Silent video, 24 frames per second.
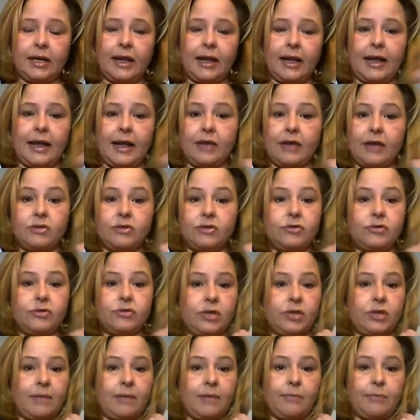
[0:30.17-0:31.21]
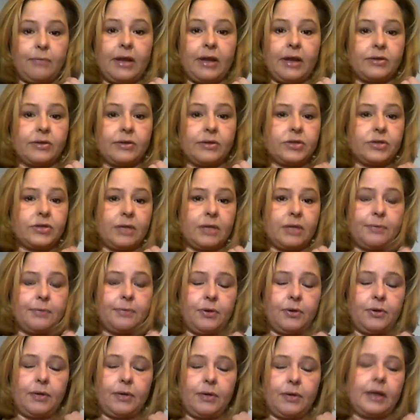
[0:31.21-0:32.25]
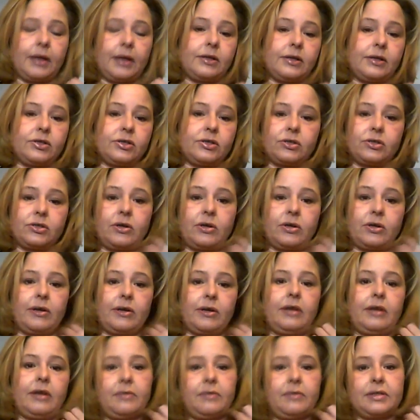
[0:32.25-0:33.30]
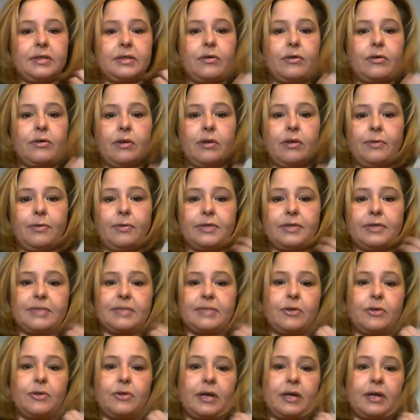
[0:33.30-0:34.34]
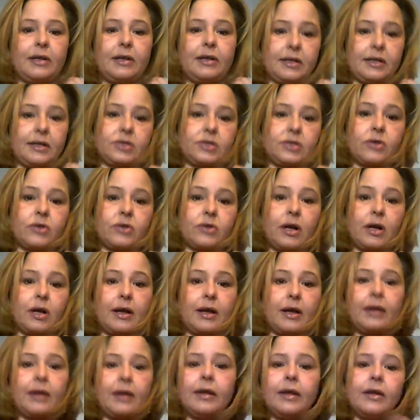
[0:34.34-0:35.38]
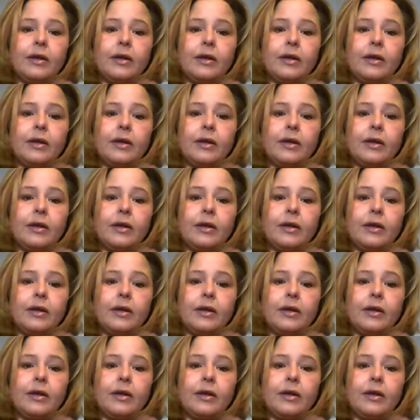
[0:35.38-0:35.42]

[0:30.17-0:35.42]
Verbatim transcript: I uh, used shampoo, regular shampoo and conditioner, and it was horrible this morning, like straw.